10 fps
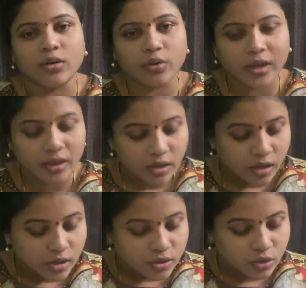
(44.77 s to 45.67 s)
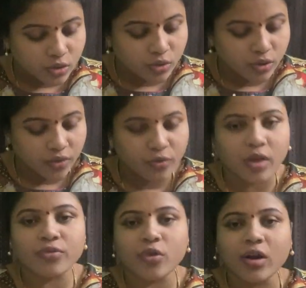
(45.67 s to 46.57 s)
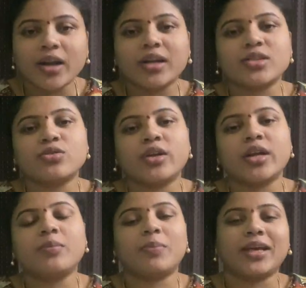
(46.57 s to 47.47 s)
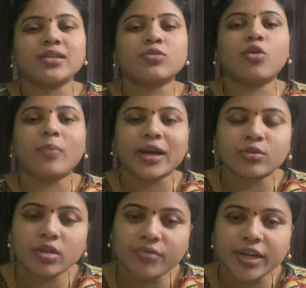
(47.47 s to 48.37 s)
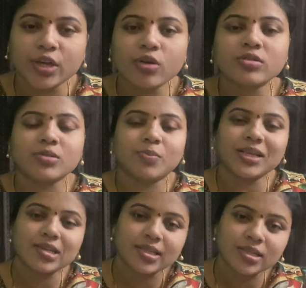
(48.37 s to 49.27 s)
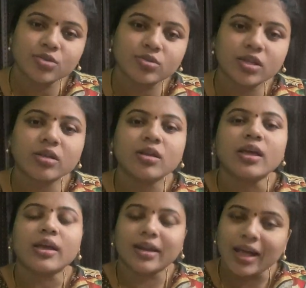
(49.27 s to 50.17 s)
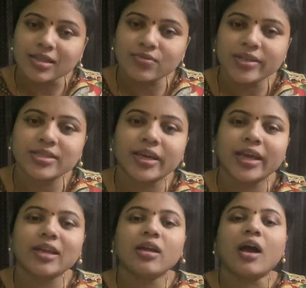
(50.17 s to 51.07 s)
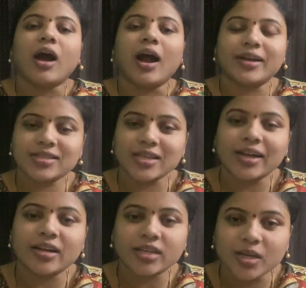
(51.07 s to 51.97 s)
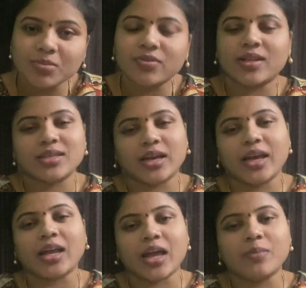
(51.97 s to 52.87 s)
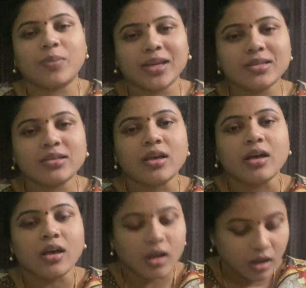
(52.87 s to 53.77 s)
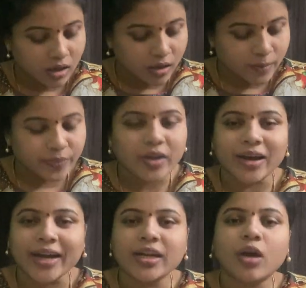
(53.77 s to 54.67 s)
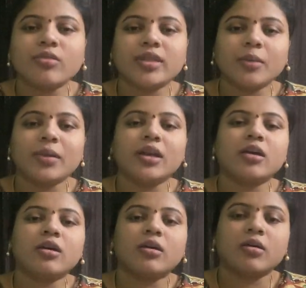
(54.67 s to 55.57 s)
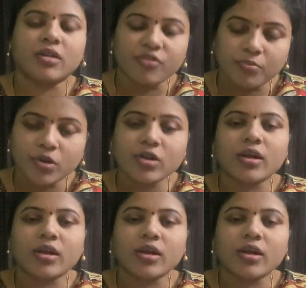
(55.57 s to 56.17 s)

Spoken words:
Okay, so if you have not understood it, please go back to the video, please listen to the class once again, understand the terms once again, and please write down them in a rough book